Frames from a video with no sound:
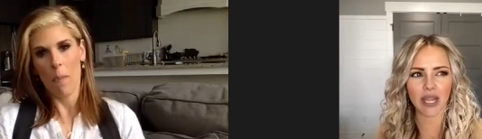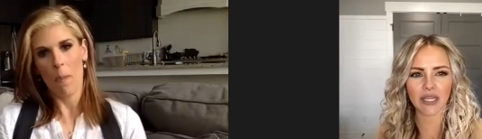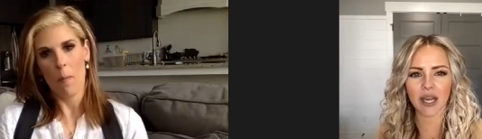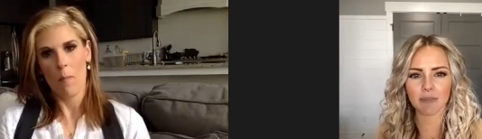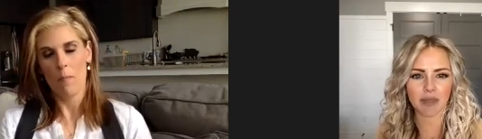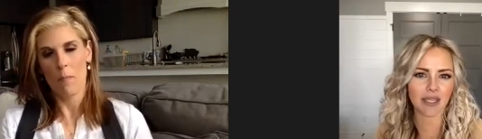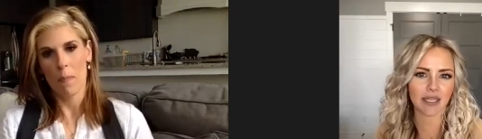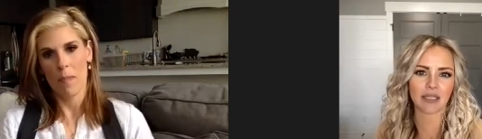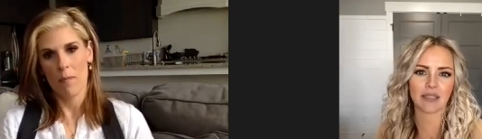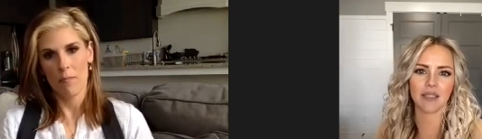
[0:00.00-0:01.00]
Speaker 1: not make
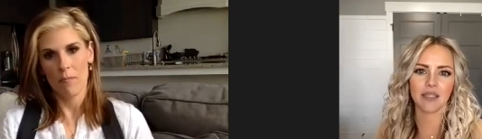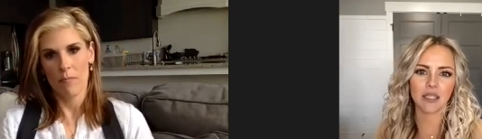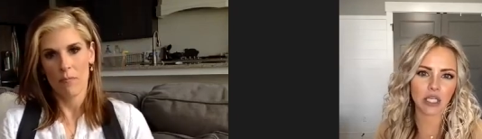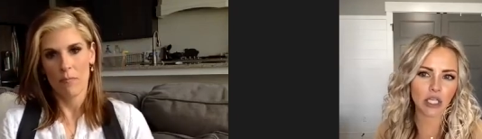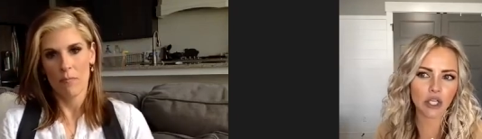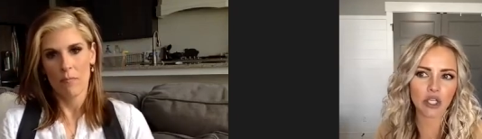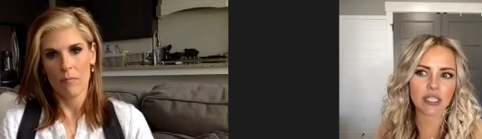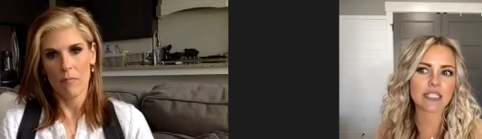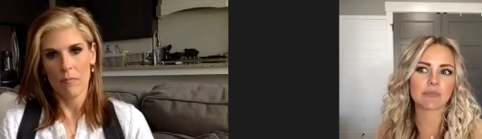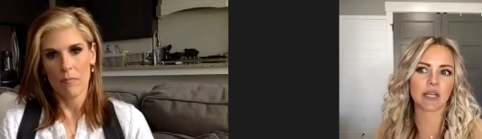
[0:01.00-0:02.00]
it a good
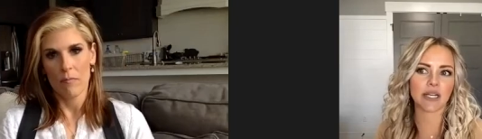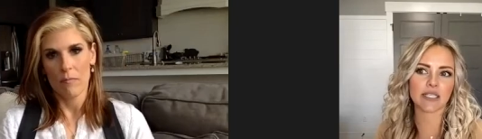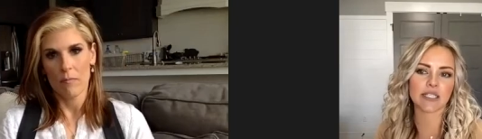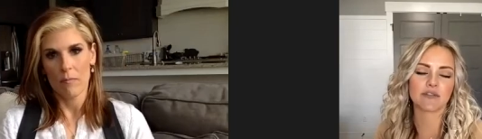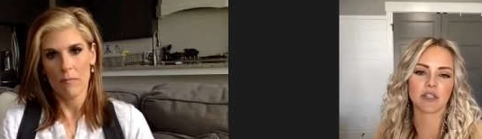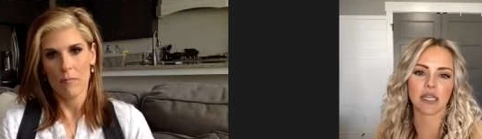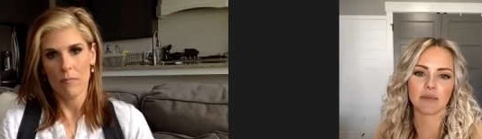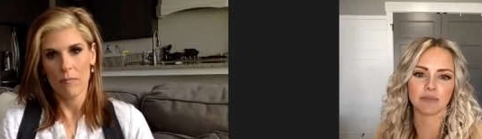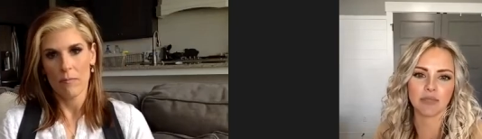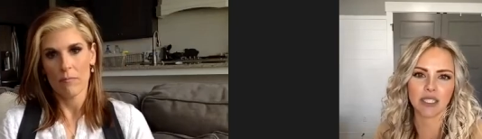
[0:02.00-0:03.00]
experience for
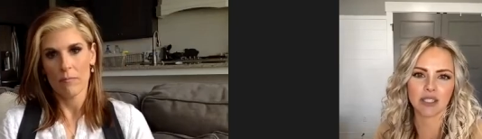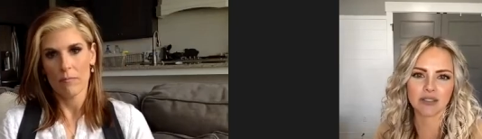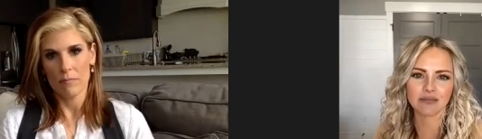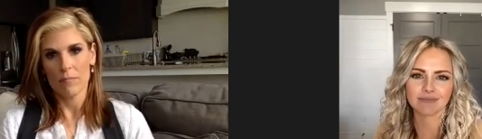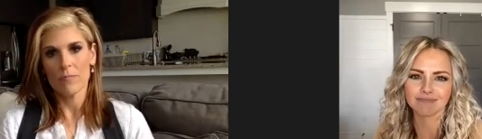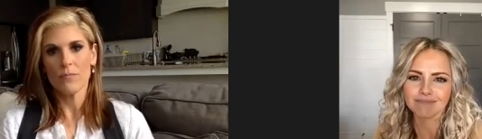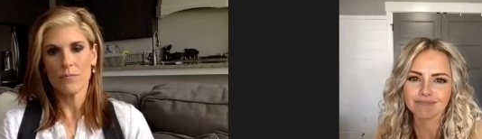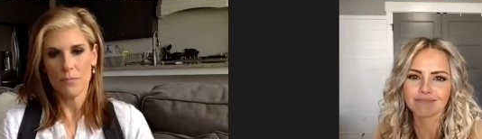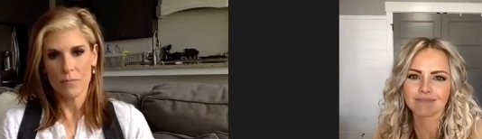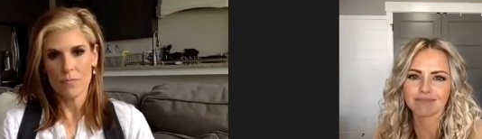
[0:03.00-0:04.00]
them? You know,
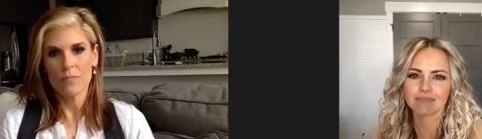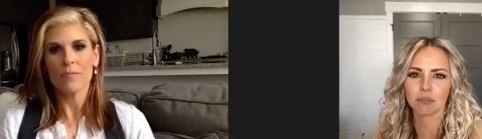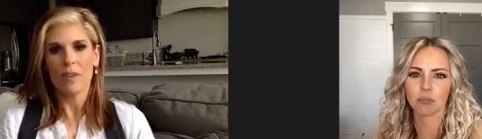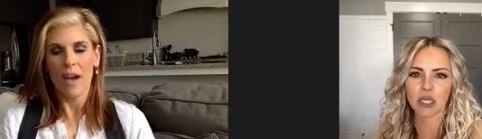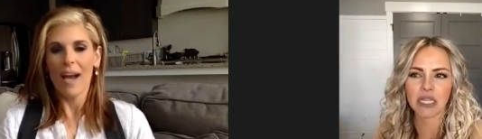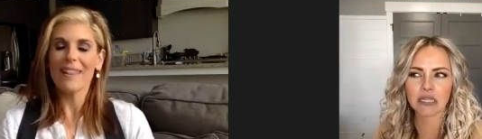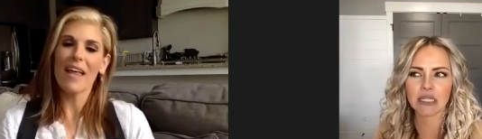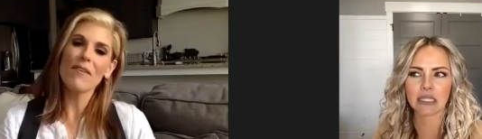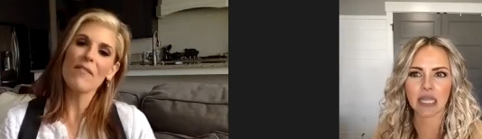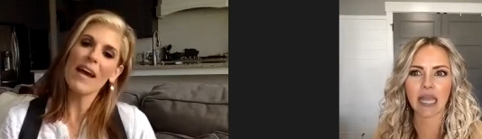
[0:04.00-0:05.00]
bring
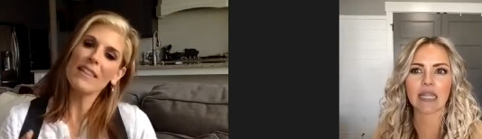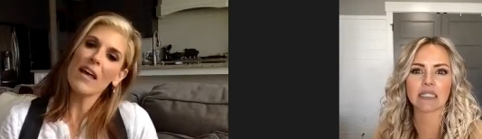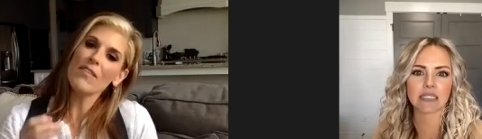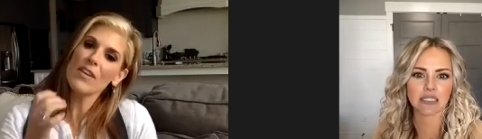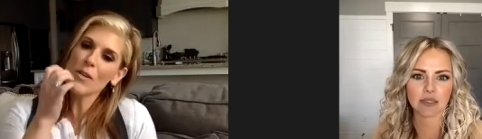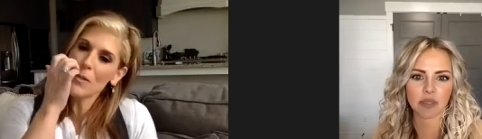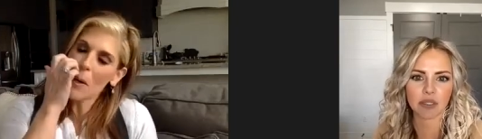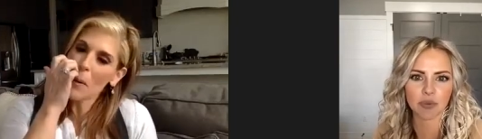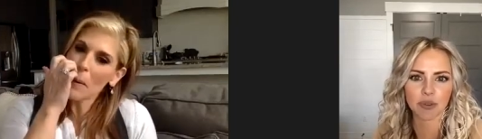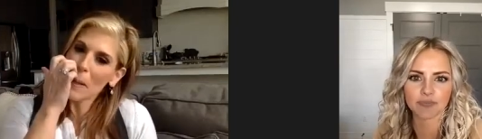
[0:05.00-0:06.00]
the light. You people.
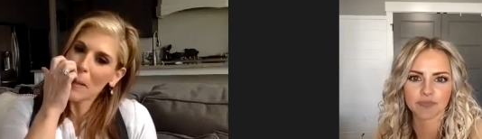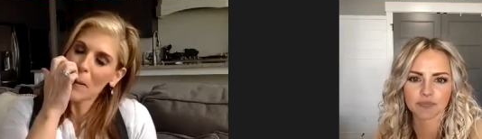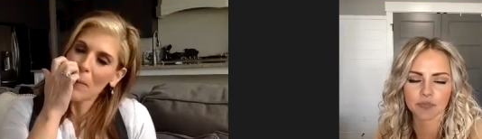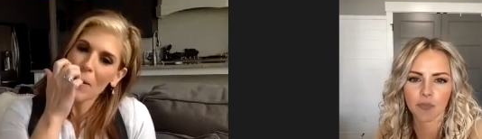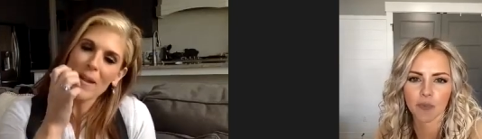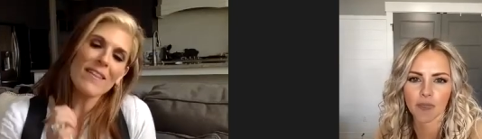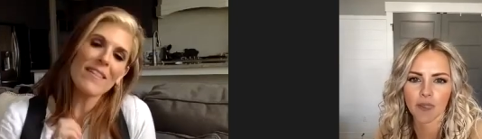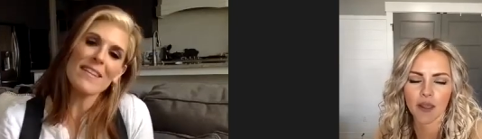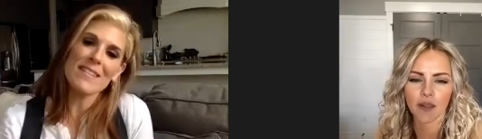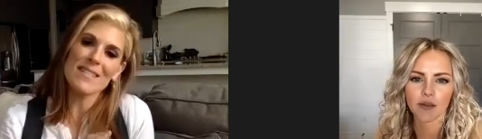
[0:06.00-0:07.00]
Speaker 2: don't. You know, one of the
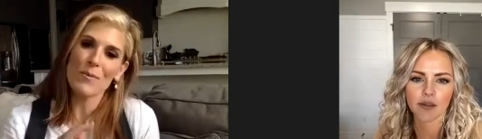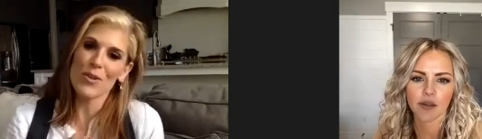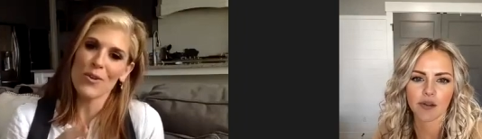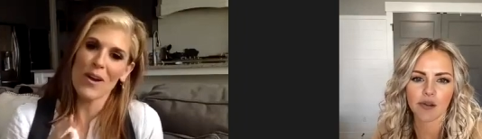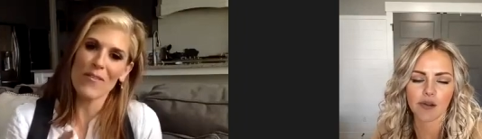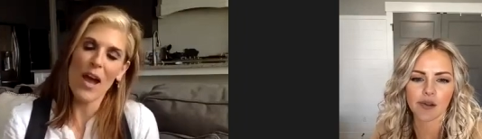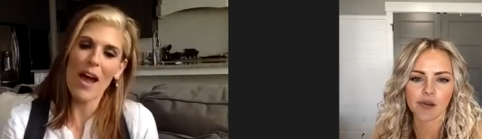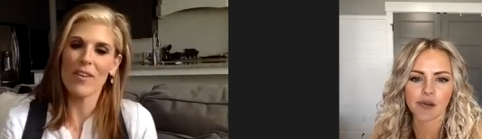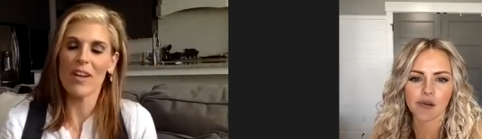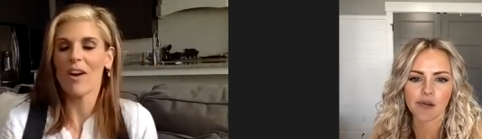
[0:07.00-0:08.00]
things is when you're ever
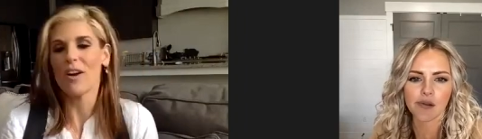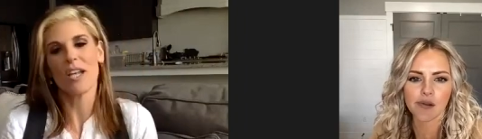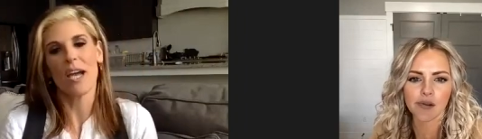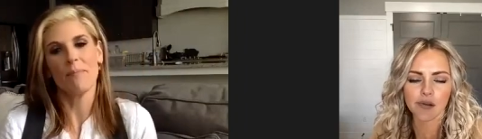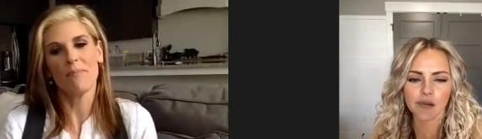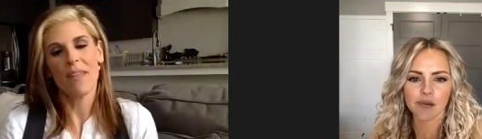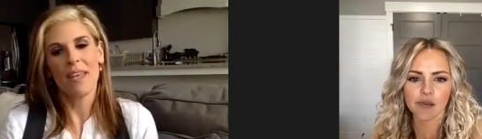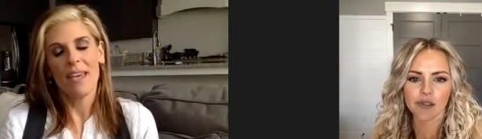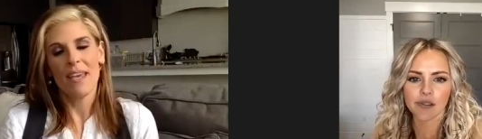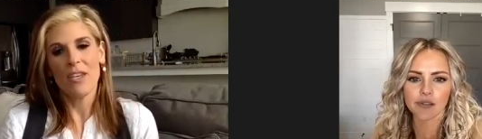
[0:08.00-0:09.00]
having a hard time,
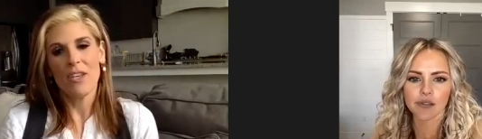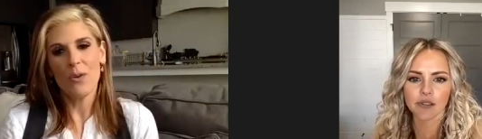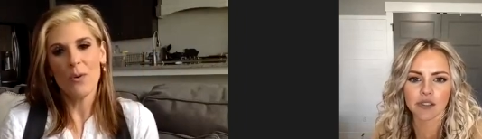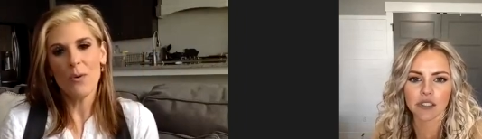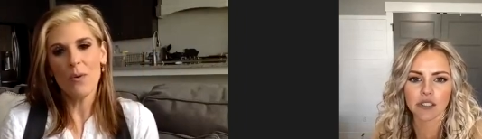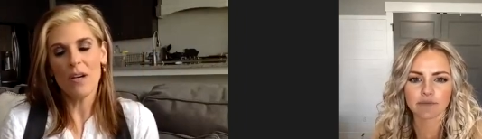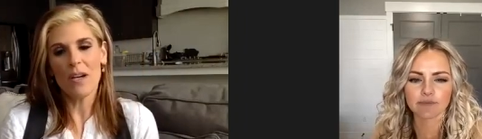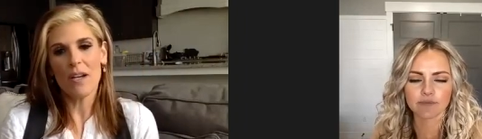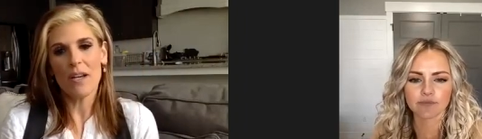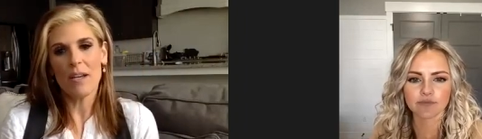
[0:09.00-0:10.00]
you
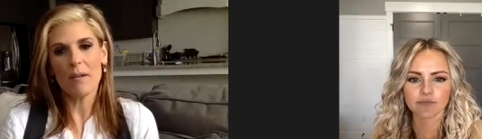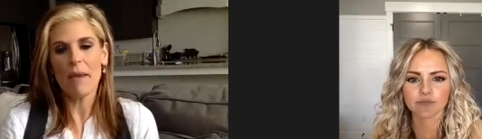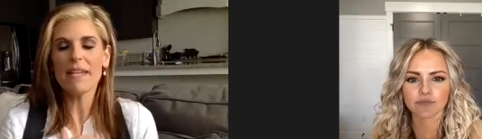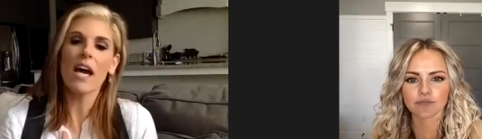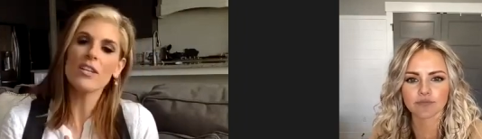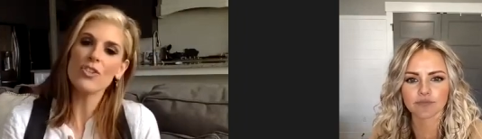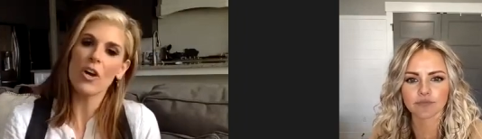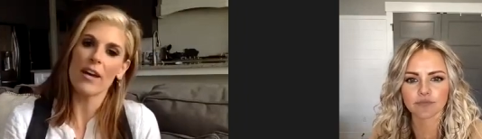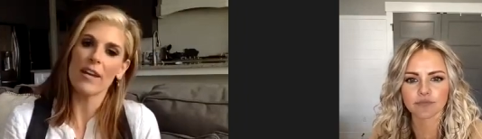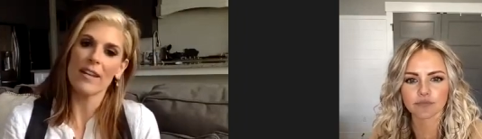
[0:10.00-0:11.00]
may touch
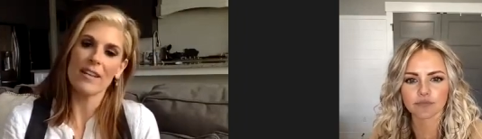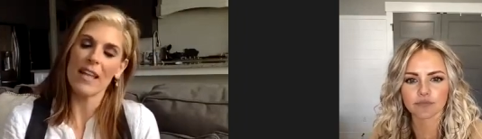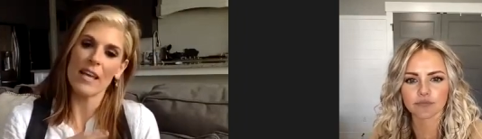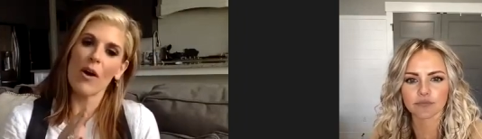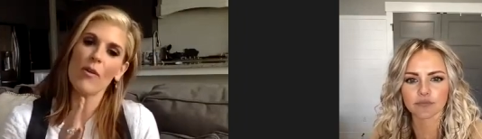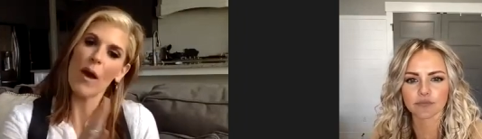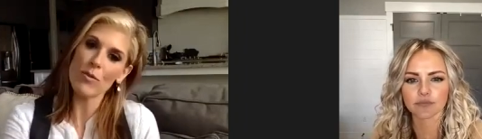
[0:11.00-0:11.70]
on like, oh, that was